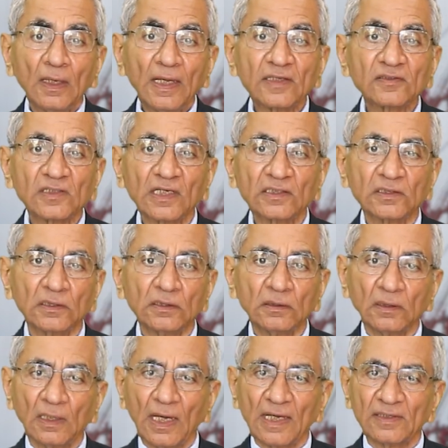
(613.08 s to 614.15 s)

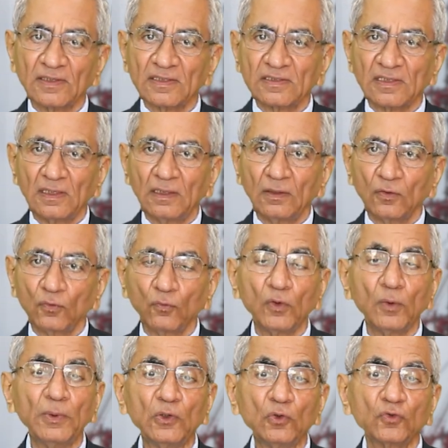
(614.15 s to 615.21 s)
Extraction, as I said,
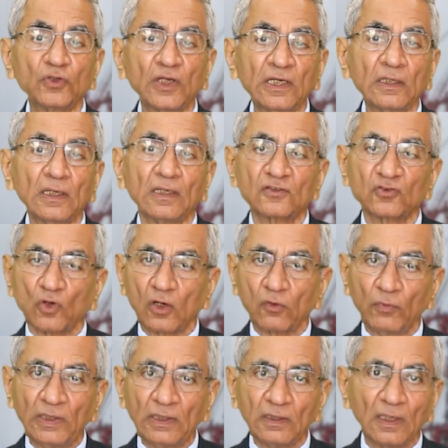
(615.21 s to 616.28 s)
will be using a
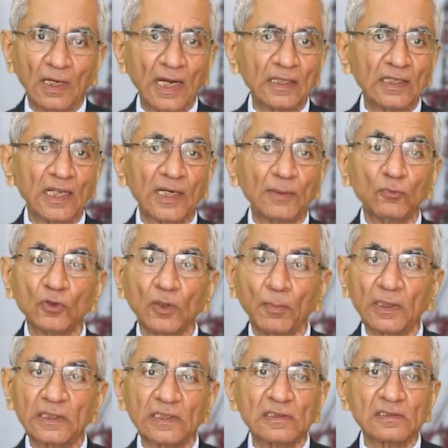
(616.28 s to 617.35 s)
solvent and they remove the
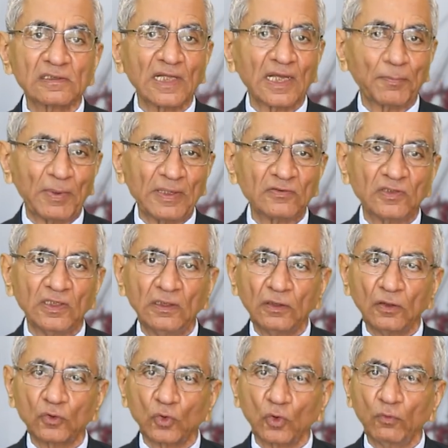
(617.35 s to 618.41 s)
materials like
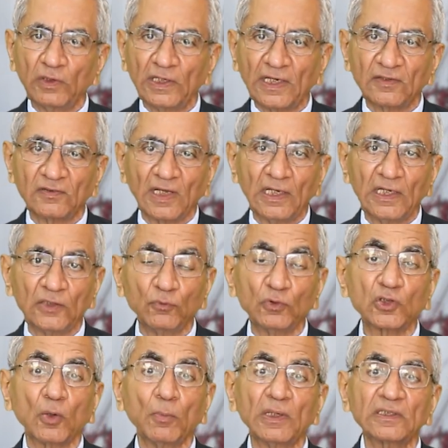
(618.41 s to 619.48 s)
benzene, toluene and xylene
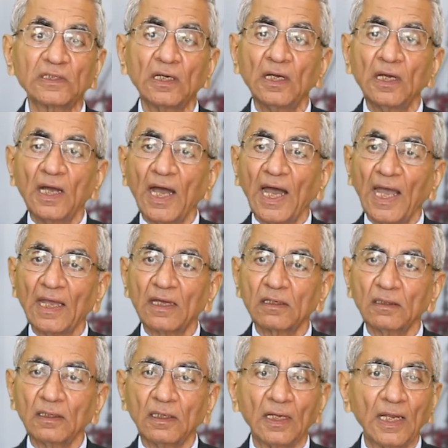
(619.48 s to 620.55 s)
which are much
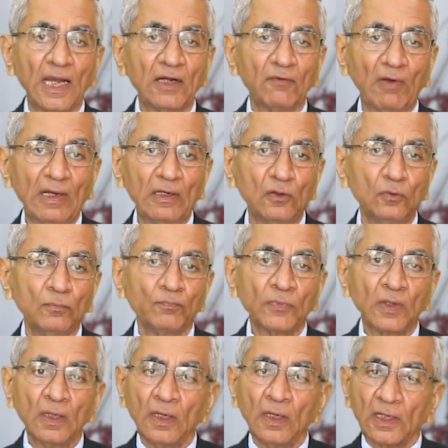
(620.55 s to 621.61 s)
higher end value.
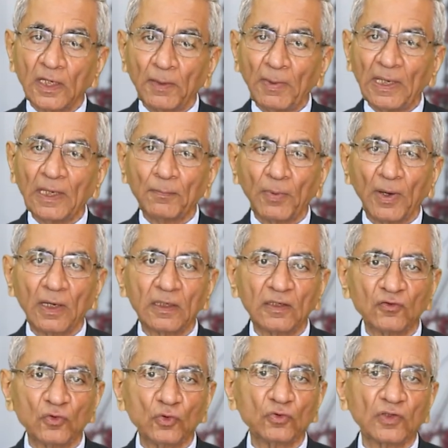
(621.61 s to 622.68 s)
Remaining part
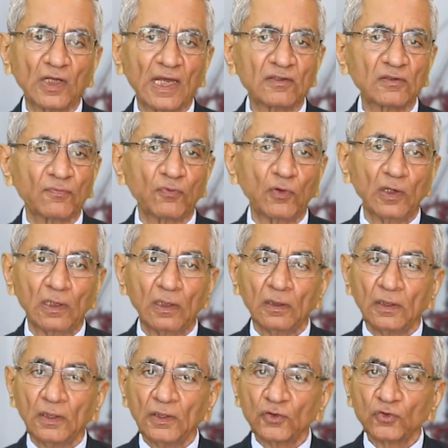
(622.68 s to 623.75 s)
is used as a fuel.
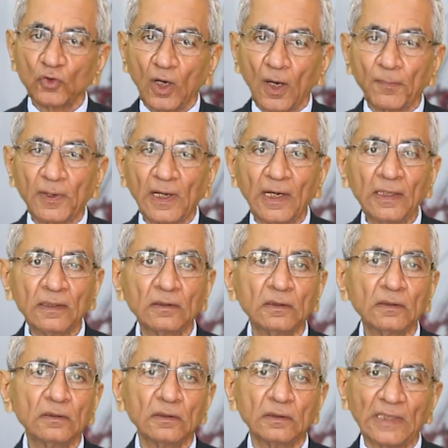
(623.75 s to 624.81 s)
So upgrading
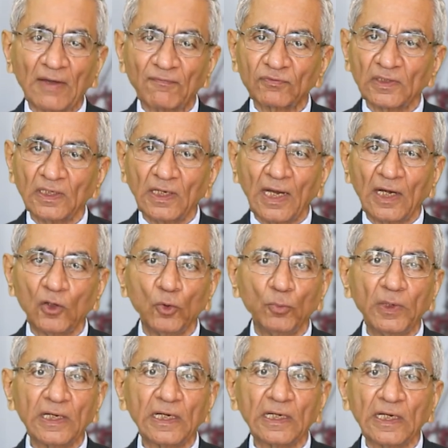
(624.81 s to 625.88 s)
the naphtha and
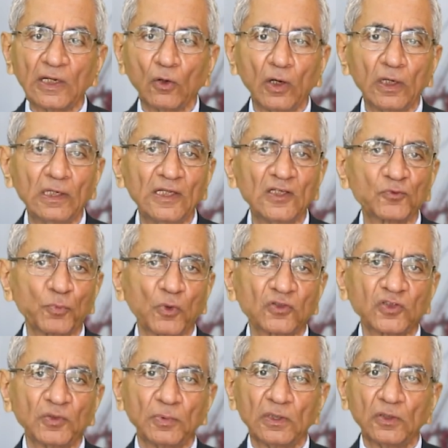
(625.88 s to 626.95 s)
lubricating oil is
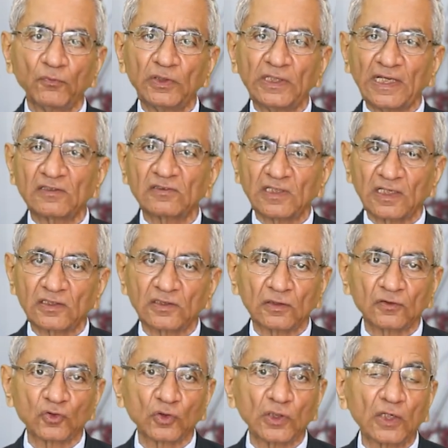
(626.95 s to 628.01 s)
possible with
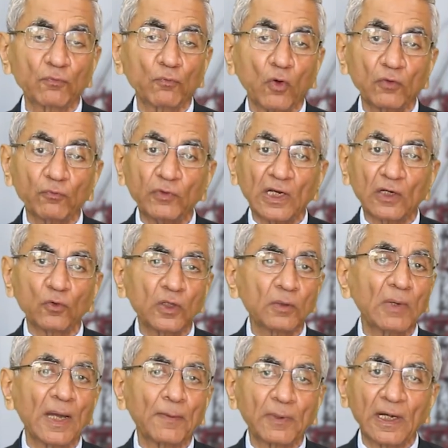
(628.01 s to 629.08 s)
extraction. So that what we are
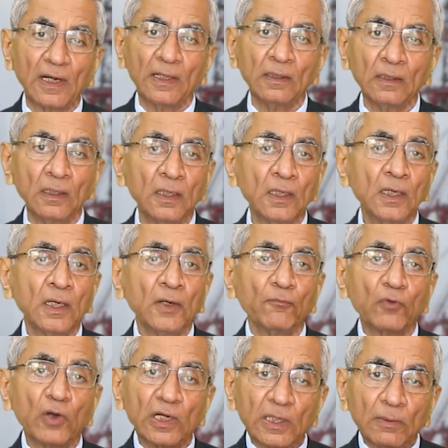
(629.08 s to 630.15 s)
doing by upgrading,
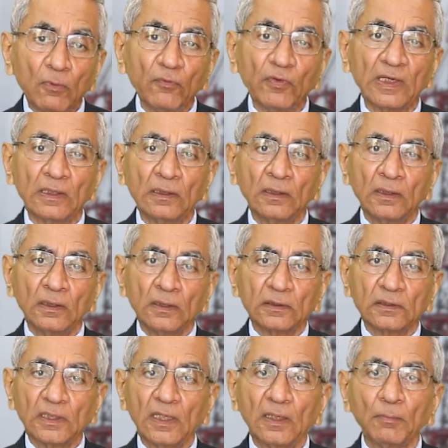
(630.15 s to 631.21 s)
we are removing
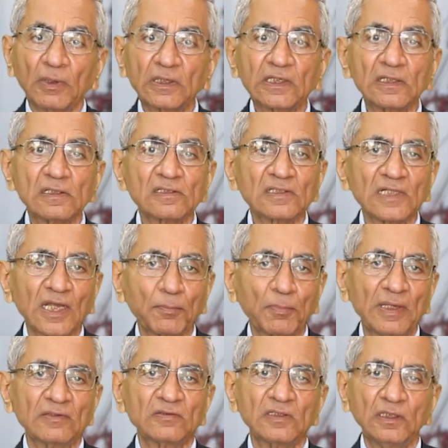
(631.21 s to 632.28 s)
the materials like
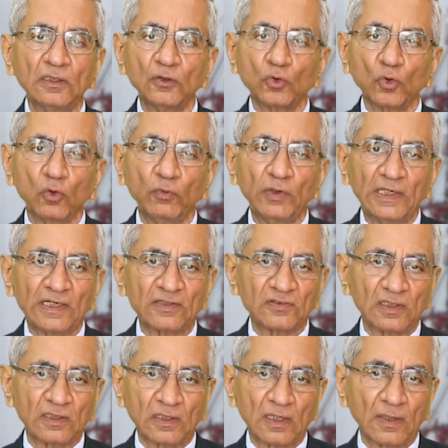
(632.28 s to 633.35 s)
benzene, toluene,
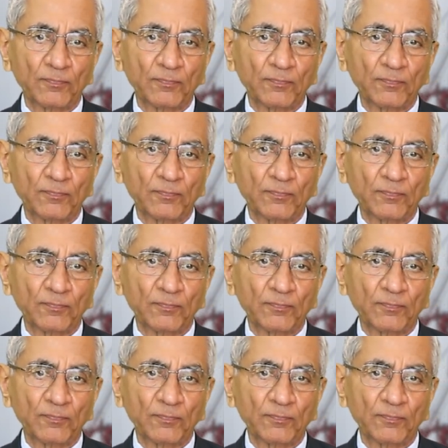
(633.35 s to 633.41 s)
etc.